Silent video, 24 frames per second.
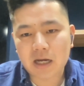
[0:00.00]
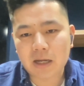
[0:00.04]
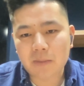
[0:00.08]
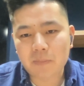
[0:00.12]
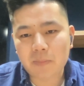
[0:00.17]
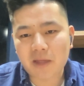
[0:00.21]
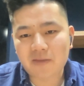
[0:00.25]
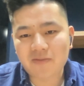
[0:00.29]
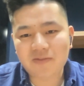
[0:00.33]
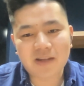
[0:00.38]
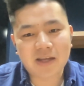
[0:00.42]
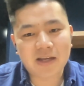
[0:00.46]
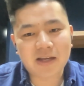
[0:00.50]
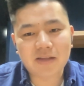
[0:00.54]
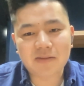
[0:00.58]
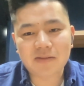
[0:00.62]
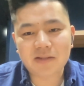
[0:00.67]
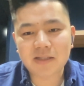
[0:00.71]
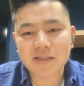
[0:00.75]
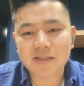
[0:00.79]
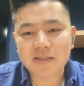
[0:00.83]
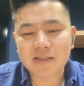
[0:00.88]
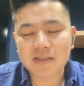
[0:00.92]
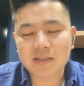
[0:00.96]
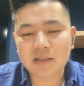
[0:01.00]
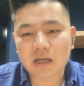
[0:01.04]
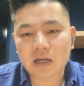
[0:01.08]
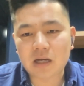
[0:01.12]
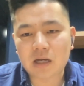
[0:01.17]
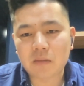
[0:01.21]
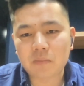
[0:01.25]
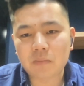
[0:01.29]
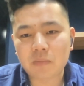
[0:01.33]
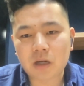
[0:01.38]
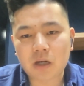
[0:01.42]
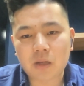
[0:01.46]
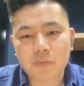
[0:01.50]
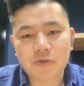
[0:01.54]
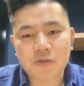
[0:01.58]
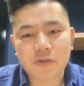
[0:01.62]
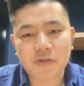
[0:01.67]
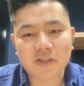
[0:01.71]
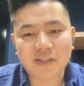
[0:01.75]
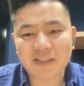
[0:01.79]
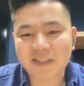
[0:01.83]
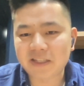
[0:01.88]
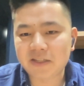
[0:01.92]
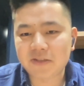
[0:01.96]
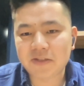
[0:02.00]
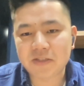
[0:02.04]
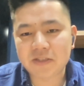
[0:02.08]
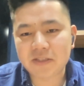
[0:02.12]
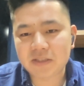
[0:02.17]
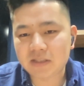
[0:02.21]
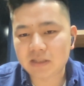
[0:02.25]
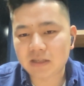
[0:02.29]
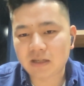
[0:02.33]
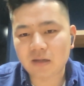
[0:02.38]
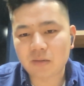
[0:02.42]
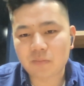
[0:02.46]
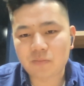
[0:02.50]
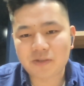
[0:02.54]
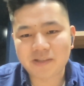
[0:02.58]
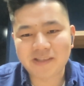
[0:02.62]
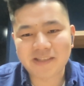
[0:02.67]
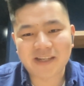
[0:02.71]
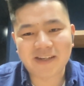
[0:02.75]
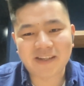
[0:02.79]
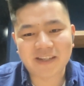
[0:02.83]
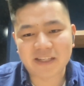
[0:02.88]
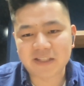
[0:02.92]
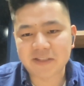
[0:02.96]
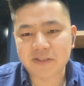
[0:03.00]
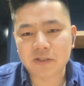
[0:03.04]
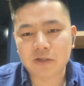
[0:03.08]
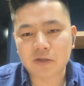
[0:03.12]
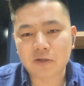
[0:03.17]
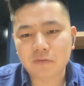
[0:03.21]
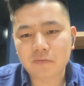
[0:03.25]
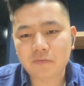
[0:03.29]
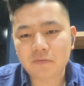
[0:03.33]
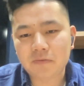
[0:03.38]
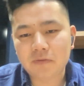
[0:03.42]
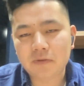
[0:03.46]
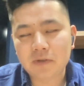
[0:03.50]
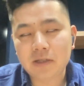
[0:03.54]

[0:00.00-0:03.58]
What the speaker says: And then this opportunity just presented itself.